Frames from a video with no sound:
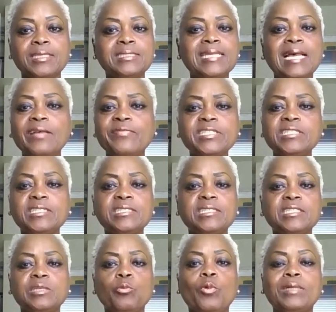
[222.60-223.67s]

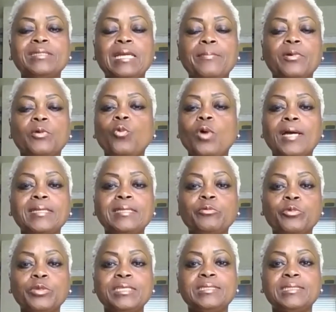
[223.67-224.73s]
Selfishness is the number
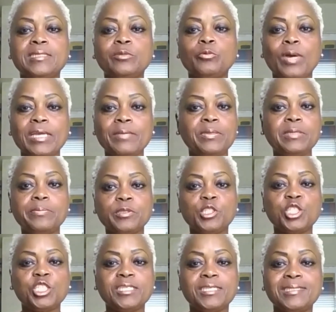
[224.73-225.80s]
one reason why people
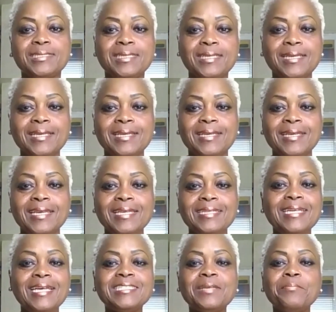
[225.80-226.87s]
cheat.
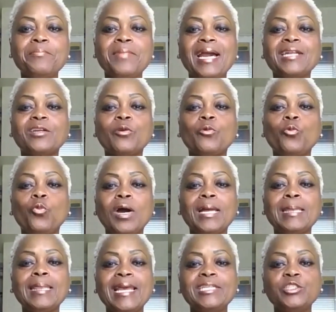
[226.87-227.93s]
It doesn't matter
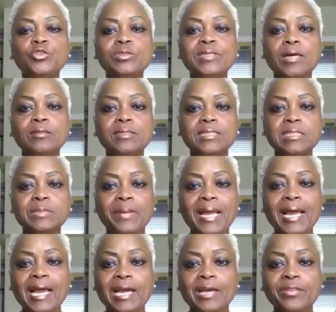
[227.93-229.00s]
what led you down this
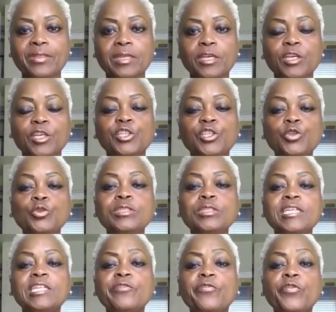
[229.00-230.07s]
path. You
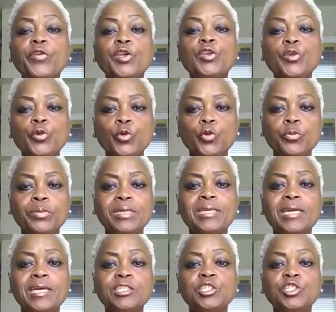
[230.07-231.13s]
did it for you
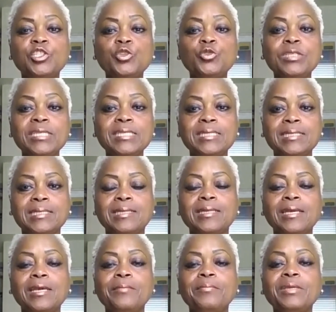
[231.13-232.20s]
because you needed it,
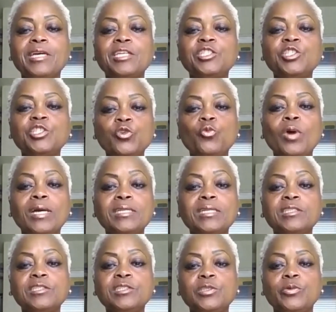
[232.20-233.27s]
because you
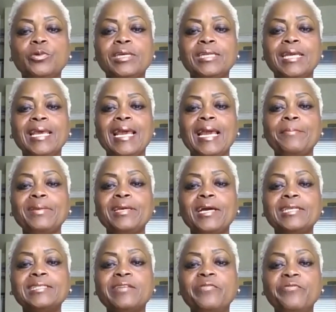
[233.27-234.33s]
wanted to do it, and
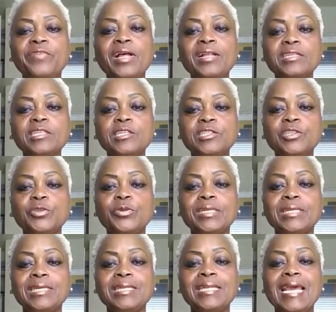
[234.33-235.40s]
because it felt good
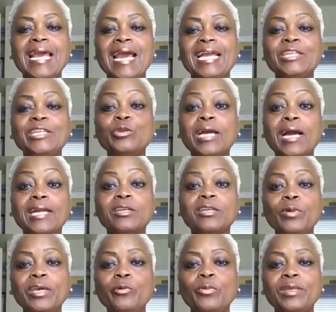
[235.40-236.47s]
doing it, and you got
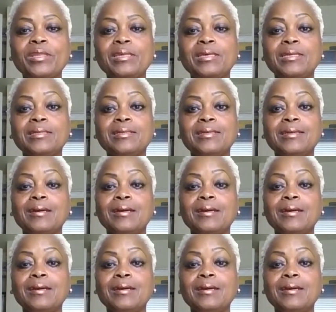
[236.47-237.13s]
away with it.